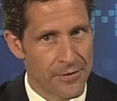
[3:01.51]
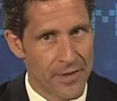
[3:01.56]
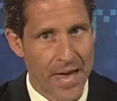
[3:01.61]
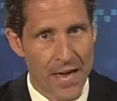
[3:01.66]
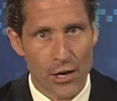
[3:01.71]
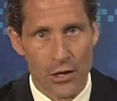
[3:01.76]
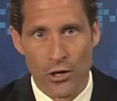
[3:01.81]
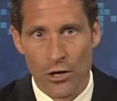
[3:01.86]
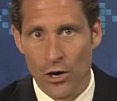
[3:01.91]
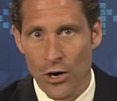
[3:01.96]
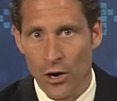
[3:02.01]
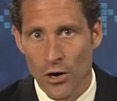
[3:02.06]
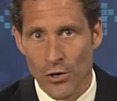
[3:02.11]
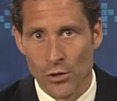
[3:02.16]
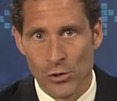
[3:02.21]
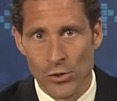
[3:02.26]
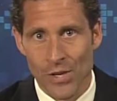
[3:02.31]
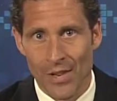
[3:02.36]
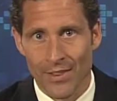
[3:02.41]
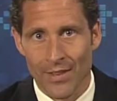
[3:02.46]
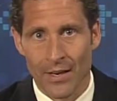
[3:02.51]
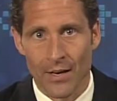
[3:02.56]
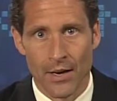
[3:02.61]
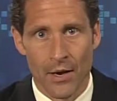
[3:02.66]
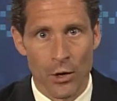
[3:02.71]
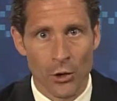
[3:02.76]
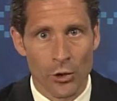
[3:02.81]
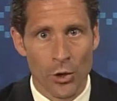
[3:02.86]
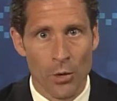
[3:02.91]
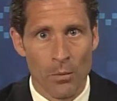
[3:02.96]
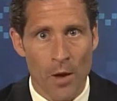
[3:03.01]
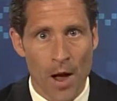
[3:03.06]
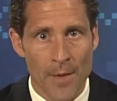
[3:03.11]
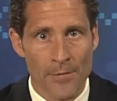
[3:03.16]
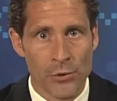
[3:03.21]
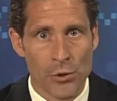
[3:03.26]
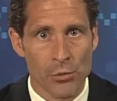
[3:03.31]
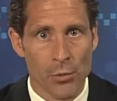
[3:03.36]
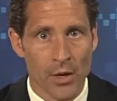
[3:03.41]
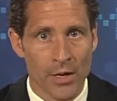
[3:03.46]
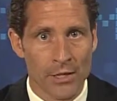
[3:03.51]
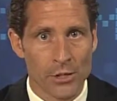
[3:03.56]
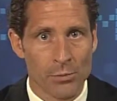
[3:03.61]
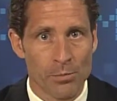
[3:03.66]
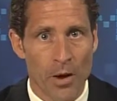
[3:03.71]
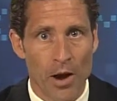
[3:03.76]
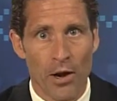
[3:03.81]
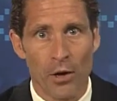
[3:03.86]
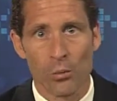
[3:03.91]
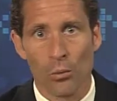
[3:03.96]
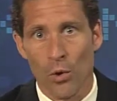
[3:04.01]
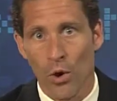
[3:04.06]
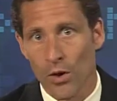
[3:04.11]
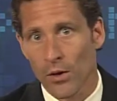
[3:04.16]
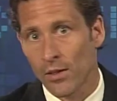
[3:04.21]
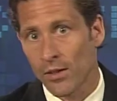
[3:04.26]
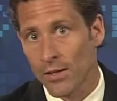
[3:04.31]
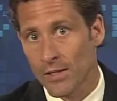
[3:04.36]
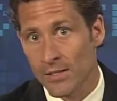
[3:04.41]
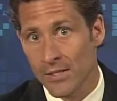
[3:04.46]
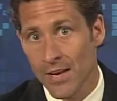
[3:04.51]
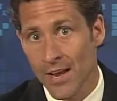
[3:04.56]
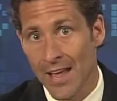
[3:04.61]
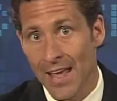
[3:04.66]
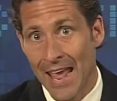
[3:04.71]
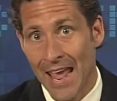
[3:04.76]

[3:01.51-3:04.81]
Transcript: that occurs, the near-term option will expire worthless